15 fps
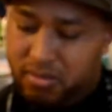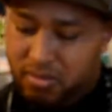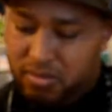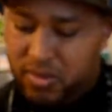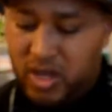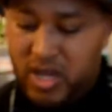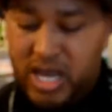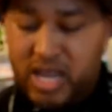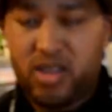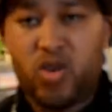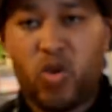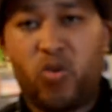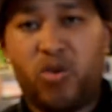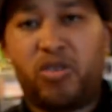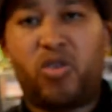You gotta know
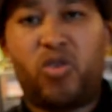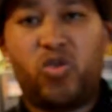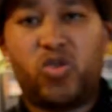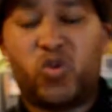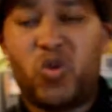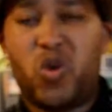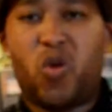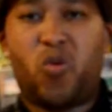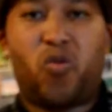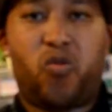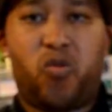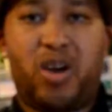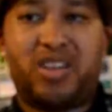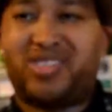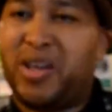what goes well with
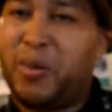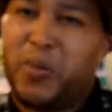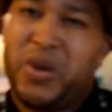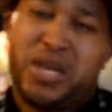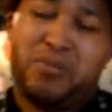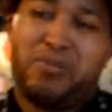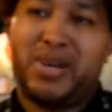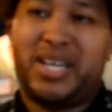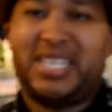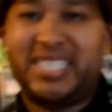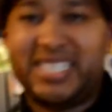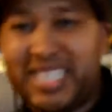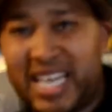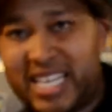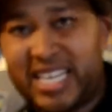what, like peanut butter and
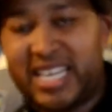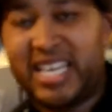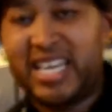jelly.